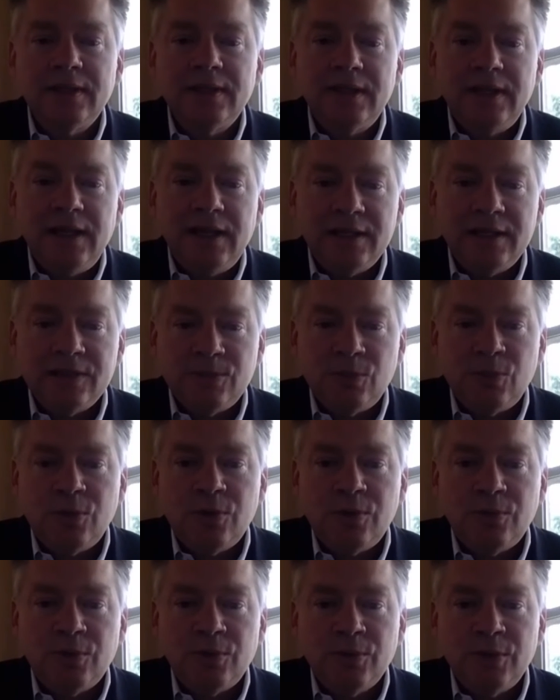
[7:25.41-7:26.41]
And as more and
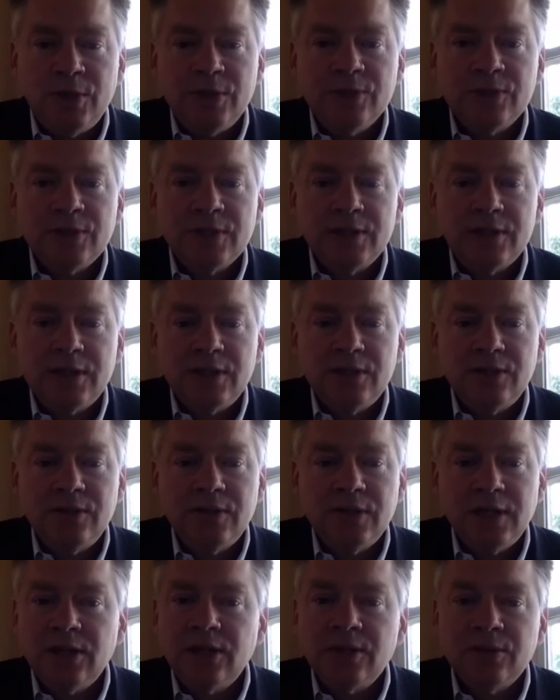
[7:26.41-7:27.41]
more readers continue to
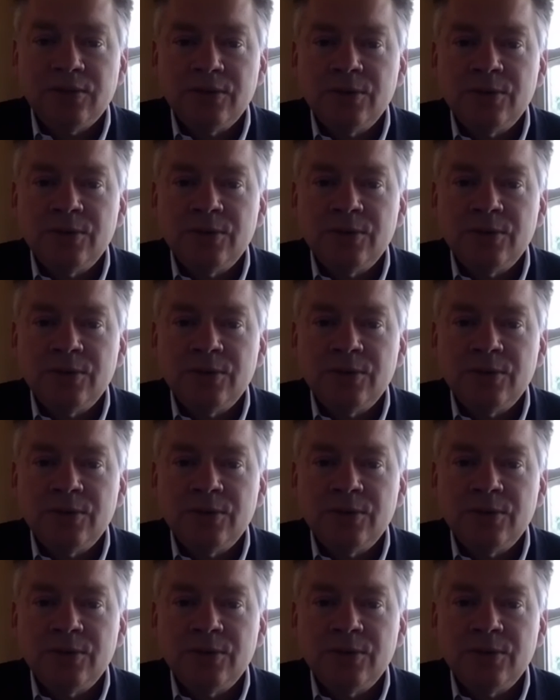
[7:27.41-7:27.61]
get their